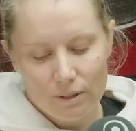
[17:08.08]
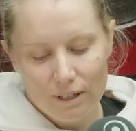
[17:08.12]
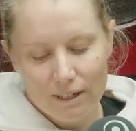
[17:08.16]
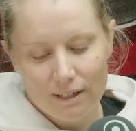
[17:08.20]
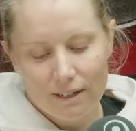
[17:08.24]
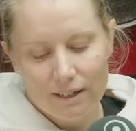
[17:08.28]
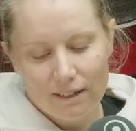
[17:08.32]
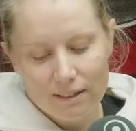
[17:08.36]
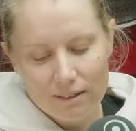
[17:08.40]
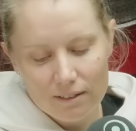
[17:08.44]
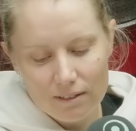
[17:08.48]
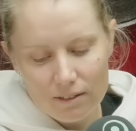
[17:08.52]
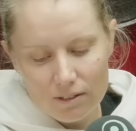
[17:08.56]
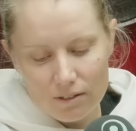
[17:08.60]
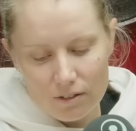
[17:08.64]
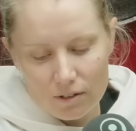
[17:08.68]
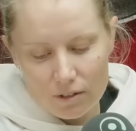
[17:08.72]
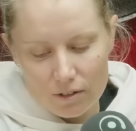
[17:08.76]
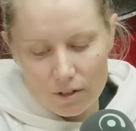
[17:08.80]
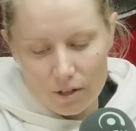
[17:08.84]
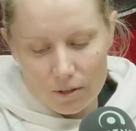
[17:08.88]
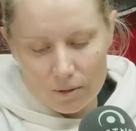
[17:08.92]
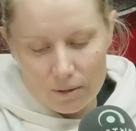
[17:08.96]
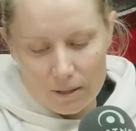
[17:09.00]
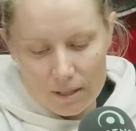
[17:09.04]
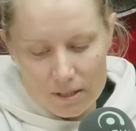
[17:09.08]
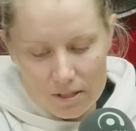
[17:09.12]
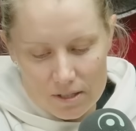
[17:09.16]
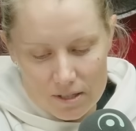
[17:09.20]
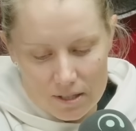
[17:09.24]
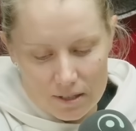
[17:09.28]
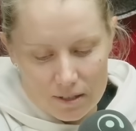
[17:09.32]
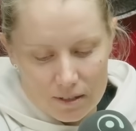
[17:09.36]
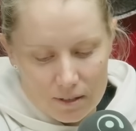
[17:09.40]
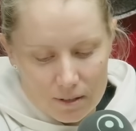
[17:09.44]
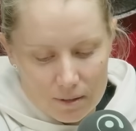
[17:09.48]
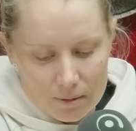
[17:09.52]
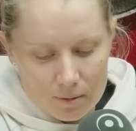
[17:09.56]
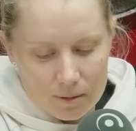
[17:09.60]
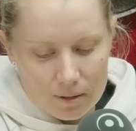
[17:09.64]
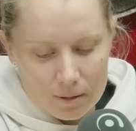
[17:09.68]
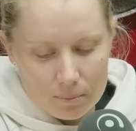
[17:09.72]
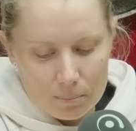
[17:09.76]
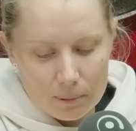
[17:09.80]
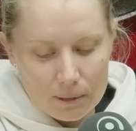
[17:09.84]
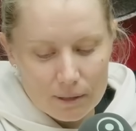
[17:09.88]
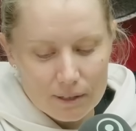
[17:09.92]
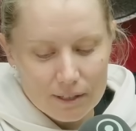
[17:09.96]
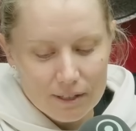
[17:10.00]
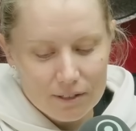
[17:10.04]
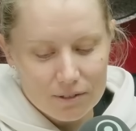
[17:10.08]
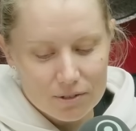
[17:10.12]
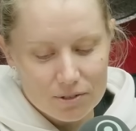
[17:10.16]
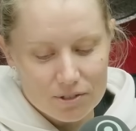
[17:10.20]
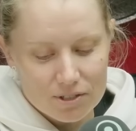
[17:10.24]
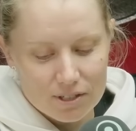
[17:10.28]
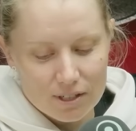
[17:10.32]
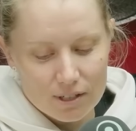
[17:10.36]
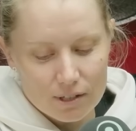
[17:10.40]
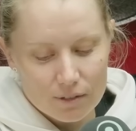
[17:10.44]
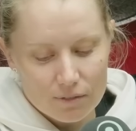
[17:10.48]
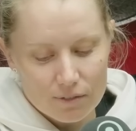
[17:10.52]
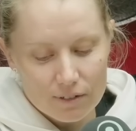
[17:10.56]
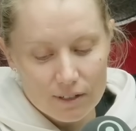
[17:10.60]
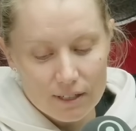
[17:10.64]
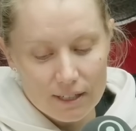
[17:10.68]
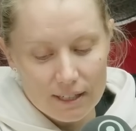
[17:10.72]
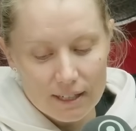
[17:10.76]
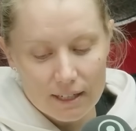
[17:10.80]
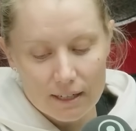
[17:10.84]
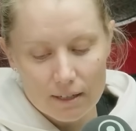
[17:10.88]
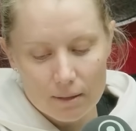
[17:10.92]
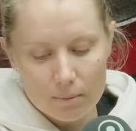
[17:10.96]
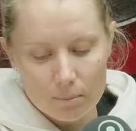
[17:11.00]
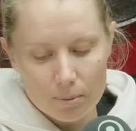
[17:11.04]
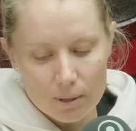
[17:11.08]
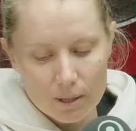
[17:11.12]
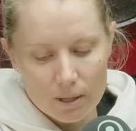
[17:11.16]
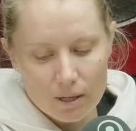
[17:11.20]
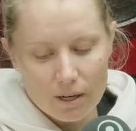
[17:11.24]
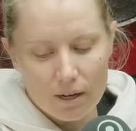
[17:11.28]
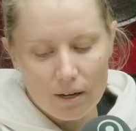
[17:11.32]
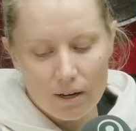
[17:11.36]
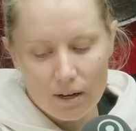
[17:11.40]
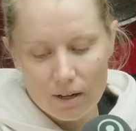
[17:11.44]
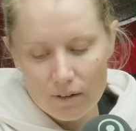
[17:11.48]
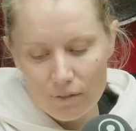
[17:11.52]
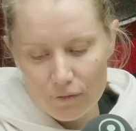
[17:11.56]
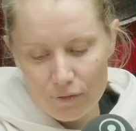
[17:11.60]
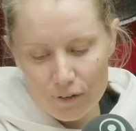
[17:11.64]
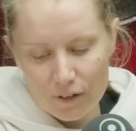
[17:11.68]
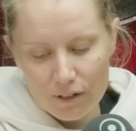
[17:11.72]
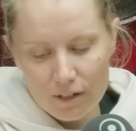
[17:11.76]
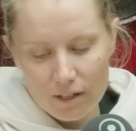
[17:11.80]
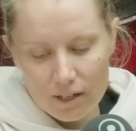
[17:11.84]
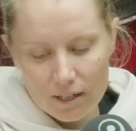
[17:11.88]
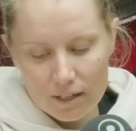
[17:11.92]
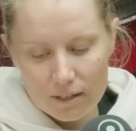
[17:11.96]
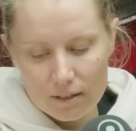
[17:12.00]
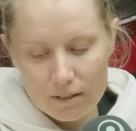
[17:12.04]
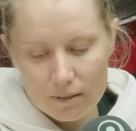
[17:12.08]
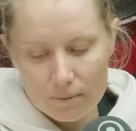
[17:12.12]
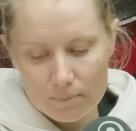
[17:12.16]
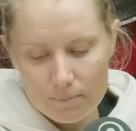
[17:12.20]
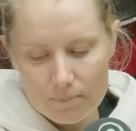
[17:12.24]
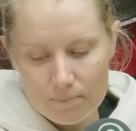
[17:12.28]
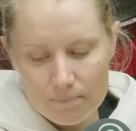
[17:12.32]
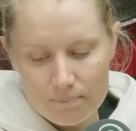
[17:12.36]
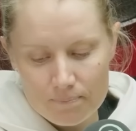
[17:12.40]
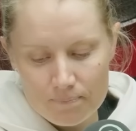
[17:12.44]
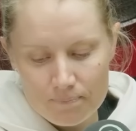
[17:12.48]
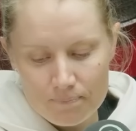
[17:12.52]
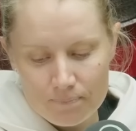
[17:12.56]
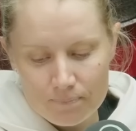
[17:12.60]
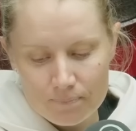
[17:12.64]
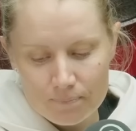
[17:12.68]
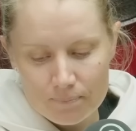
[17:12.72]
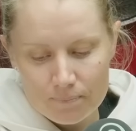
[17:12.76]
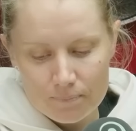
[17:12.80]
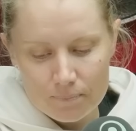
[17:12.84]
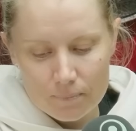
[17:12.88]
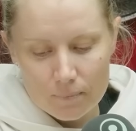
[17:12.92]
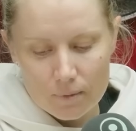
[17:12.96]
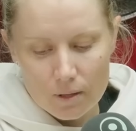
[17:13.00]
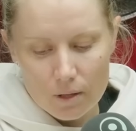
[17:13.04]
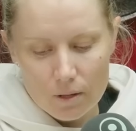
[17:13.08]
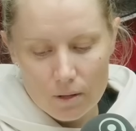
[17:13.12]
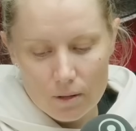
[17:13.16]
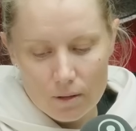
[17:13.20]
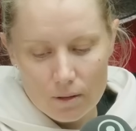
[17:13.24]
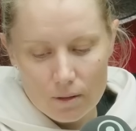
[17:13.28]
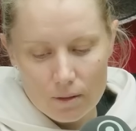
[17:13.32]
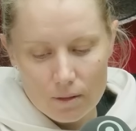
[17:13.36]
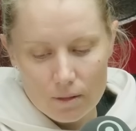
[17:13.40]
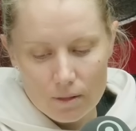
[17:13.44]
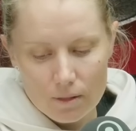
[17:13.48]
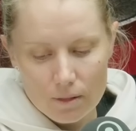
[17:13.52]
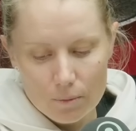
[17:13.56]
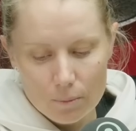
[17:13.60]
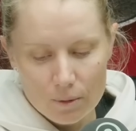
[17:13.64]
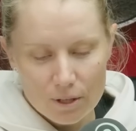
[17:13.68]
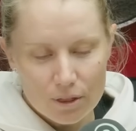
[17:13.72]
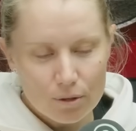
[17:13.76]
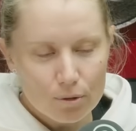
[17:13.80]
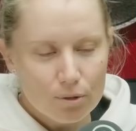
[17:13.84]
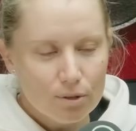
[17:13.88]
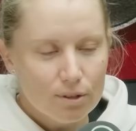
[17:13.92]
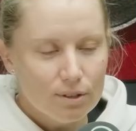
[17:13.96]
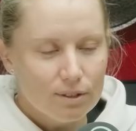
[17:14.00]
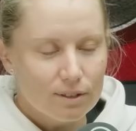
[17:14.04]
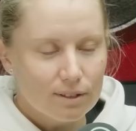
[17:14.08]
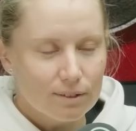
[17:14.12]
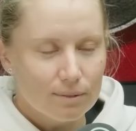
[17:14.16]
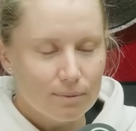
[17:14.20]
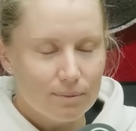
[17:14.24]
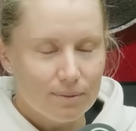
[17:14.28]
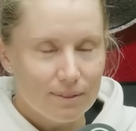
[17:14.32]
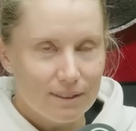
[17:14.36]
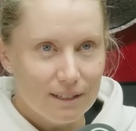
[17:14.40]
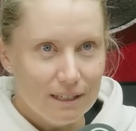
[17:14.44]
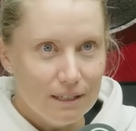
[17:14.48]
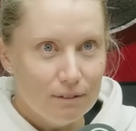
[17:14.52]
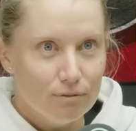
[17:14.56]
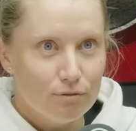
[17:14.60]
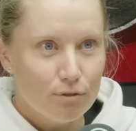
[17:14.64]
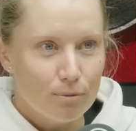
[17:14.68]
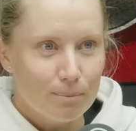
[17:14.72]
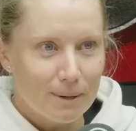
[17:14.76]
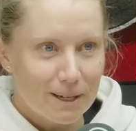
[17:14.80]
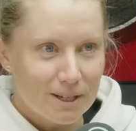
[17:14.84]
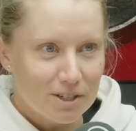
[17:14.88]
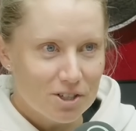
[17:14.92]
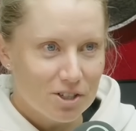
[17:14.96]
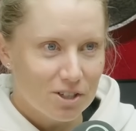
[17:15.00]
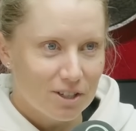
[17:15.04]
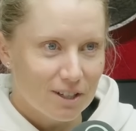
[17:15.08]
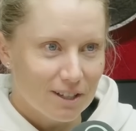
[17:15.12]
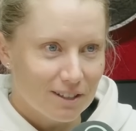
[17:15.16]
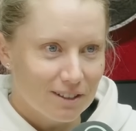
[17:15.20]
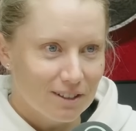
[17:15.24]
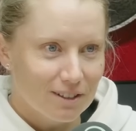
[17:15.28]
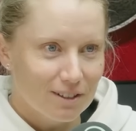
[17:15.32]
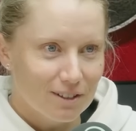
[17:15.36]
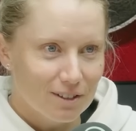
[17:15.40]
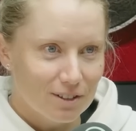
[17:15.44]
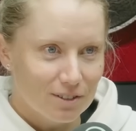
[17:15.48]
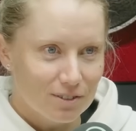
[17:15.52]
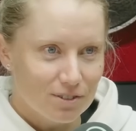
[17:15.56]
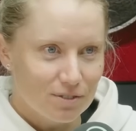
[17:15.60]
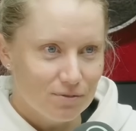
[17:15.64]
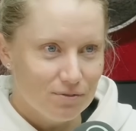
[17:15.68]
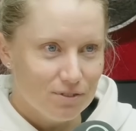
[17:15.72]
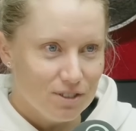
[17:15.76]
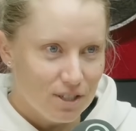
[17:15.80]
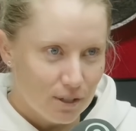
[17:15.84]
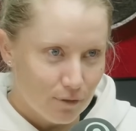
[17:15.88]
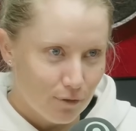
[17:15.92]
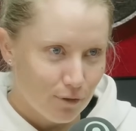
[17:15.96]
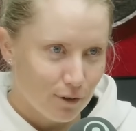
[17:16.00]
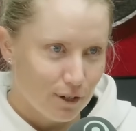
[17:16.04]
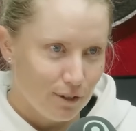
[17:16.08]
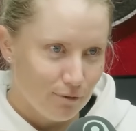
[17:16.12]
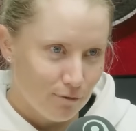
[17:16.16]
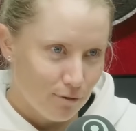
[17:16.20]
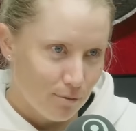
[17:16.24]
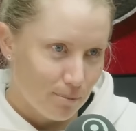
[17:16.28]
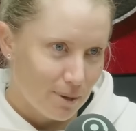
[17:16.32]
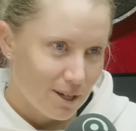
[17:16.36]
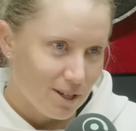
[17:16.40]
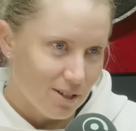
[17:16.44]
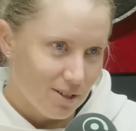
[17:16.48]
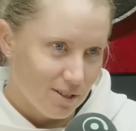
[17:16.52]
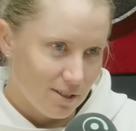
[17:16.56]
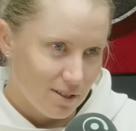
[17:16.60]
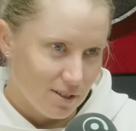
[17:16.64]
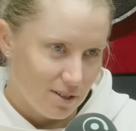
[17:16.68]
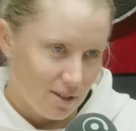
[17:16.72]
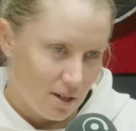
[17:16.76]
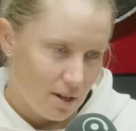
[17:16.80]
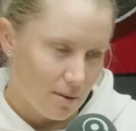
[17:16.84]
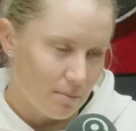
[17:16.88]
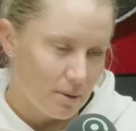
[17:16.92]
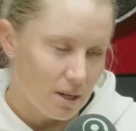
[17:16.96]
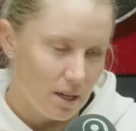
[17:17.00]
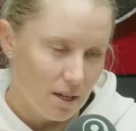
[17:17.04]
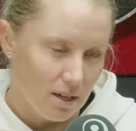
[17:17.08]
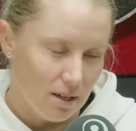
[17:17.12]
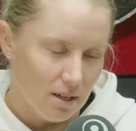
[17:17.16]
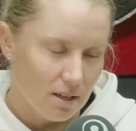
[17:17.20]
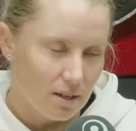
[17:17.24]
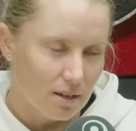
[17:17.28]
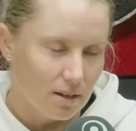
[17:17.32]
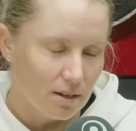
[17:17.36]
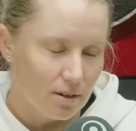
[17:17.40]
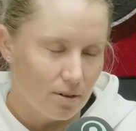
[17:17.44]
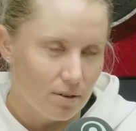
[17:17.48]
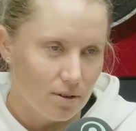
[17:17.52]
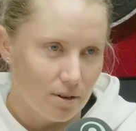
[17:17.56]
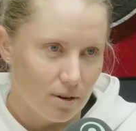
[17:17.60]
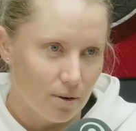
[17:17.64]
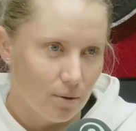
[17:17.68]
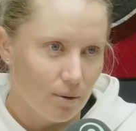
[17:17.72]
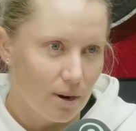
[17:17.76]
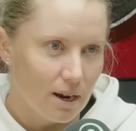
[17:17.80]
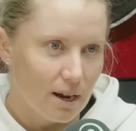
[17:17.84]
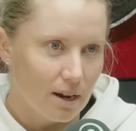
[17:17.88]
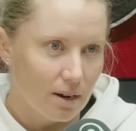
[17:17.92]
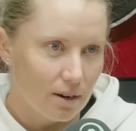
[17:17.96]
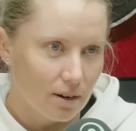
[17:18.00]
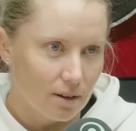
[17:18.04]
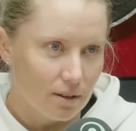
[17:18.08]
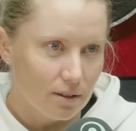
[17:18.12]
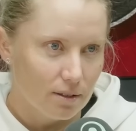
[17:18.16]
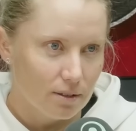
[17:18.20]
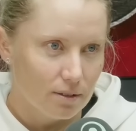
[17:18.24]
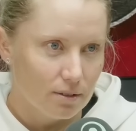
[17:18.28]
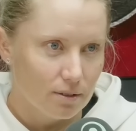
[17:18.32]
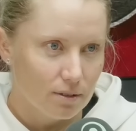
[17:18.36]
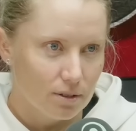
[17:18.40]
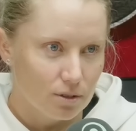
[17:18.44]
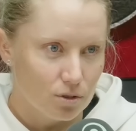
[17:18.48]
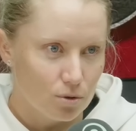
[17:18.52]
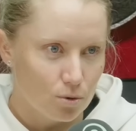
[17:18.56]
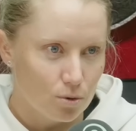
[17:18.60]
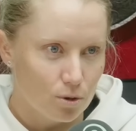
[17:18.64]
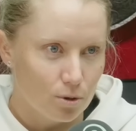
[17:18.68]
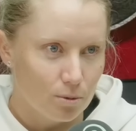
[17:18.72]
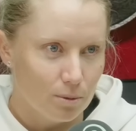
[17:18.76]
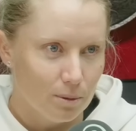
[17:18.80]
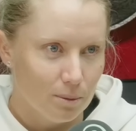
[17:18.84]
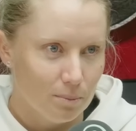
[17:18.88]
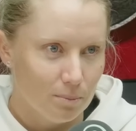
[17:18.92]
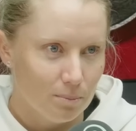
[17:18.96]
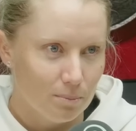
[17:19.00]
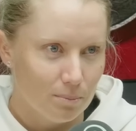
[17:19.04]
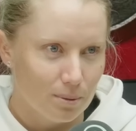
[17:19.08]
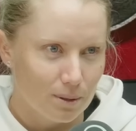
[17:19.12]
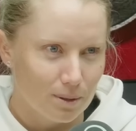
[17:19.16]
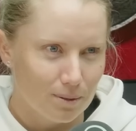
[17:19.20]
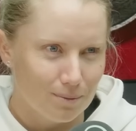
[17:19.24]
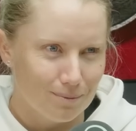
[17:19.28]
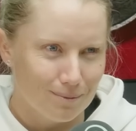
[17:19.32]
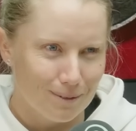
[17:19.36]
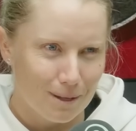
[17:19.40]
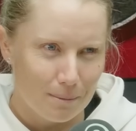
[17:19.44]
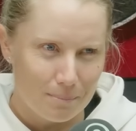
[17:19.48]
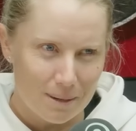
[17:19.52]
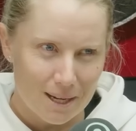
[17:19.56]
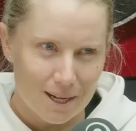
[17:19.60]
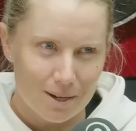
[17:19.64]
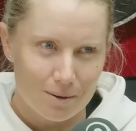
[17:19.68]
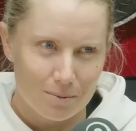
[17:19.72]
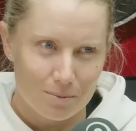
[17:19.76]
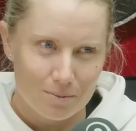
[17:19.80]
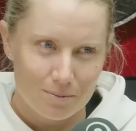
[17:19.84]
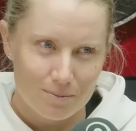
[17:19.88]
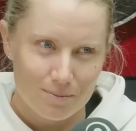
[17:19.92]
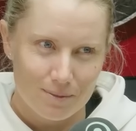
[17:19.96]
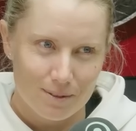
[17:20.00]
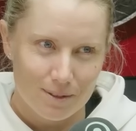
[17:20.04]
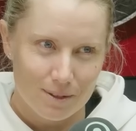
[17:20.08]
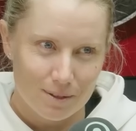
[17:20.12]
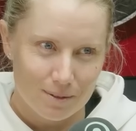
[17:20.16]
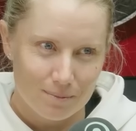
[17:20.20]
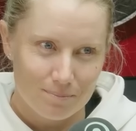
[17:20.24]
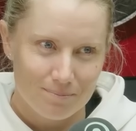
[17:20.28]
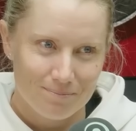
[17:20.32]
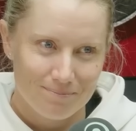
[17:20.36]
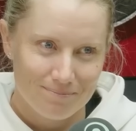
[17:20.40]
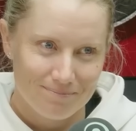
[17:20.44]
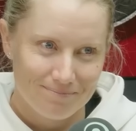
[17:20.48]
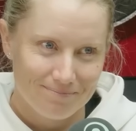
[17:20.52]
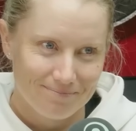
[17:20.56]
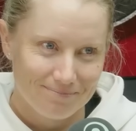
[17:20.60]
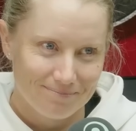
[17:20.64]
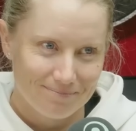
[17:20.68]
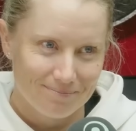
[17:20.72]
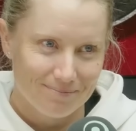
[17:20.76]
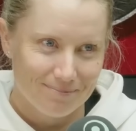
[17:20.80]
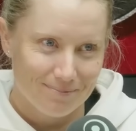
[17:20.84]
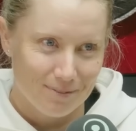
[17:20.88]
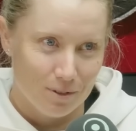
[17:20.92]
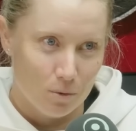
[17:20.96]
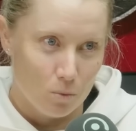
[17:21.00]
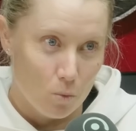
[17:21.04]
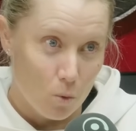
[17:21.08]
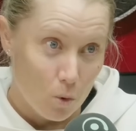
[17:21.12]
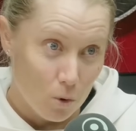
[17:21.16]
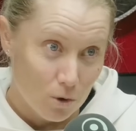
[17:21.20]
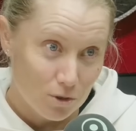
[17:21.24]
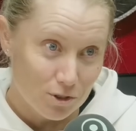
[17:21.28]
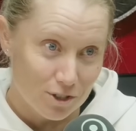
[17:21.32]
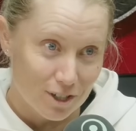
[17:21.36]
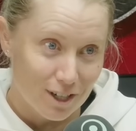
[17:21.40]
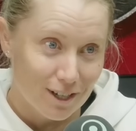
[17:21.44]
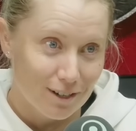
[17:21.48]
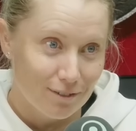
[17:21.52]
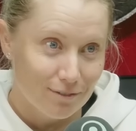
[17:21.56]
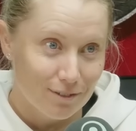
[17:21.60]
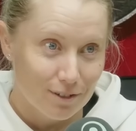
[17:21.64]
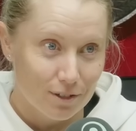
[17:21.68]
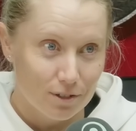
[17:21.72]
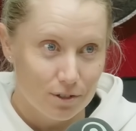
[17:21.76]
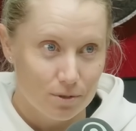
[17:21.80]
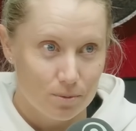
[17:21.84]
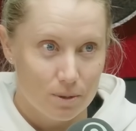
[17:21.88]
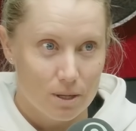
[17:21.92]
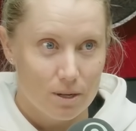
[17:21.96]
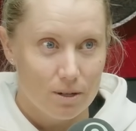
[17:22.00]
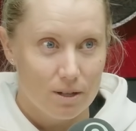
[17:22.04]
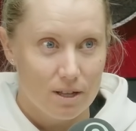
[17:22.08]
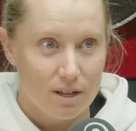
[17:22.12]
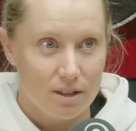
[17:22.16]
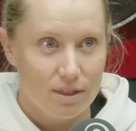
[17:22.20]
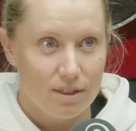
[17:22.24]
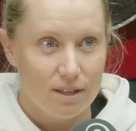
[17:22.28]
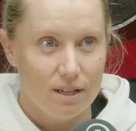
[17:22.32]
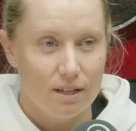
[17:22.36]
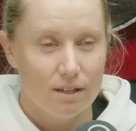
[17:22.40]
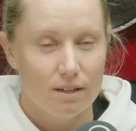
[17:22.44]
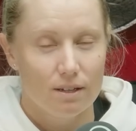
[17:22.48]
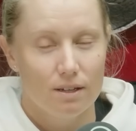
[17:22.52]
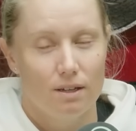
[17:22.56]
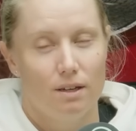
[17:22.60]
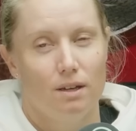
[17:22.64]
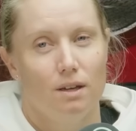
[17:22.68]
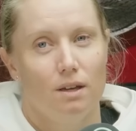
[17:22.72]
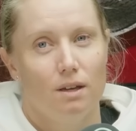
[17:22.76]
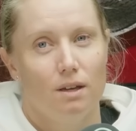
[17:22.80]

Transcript: yeah, and not going into the political side of it again, but I feel like with all the information and the lots of different information that's coming in and around the tournament, but about the war side of it as well, I think,